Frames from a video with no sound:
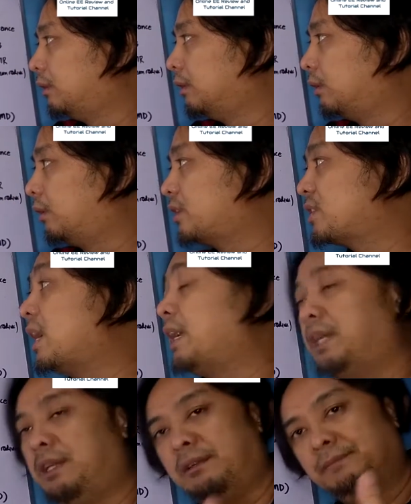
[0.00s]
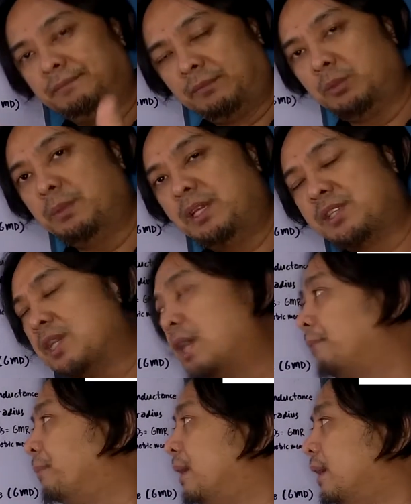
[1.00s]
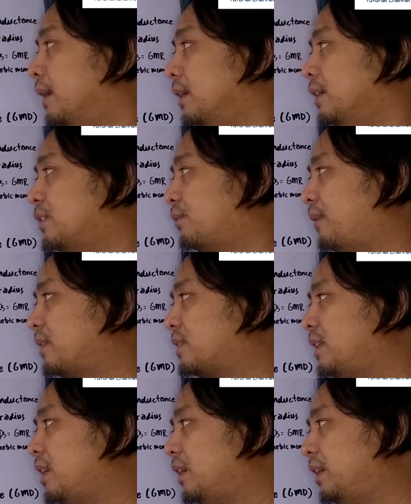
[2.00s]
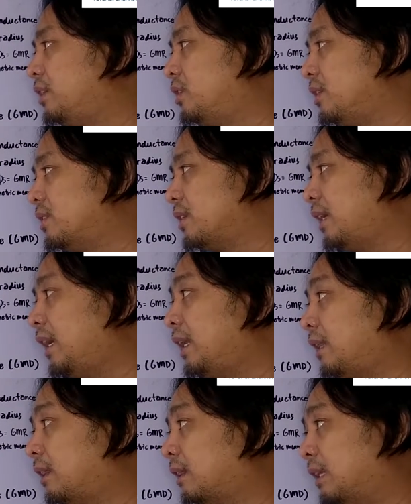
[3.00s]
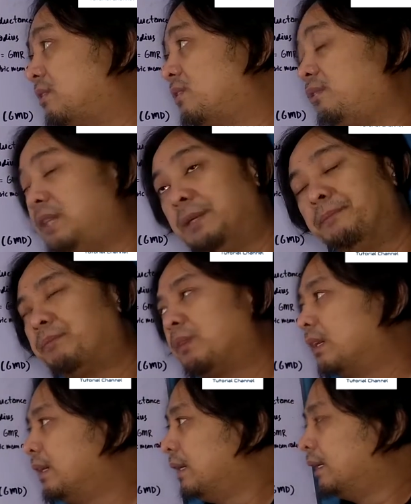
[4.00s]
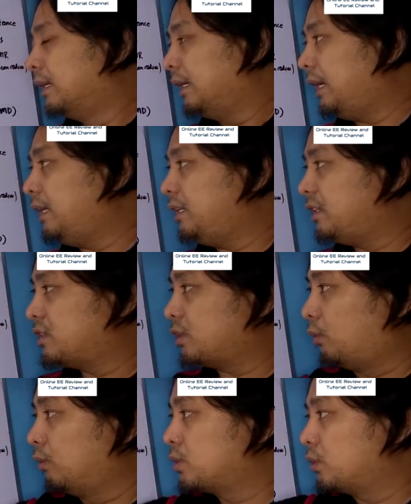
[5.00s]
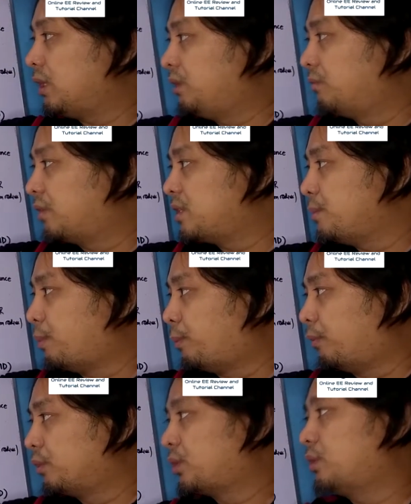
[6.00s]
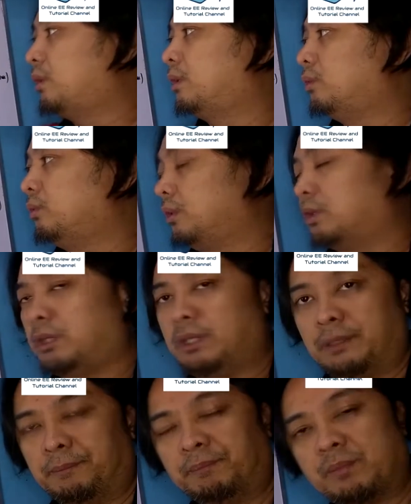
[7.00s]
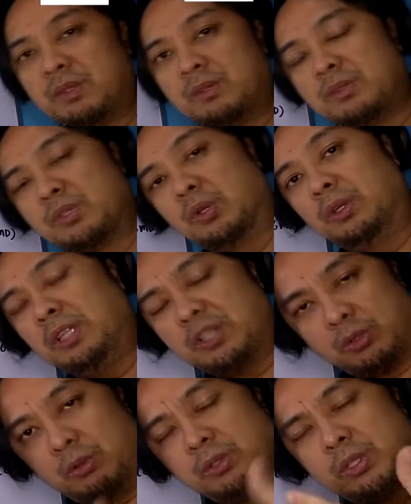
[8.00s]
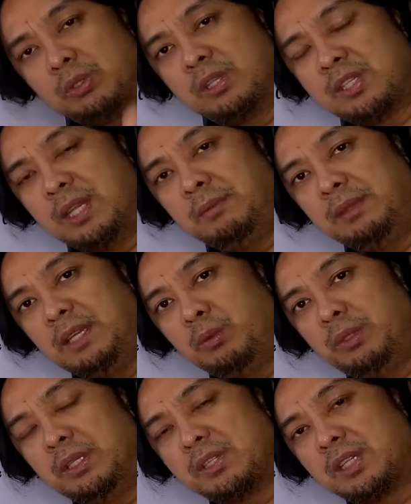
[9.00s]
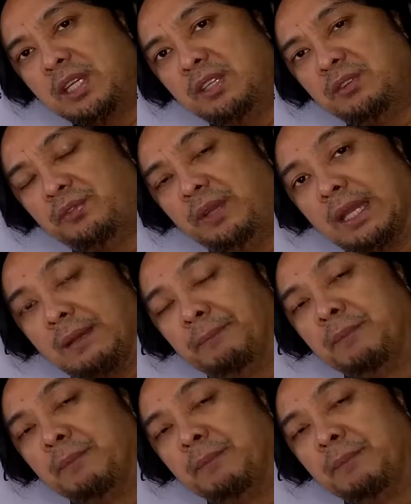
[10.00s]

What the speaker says: or psi to be exact, is flux linkage is N times phi. And it is also inversely proportional to the current. So it is also the same thing with the skin effect,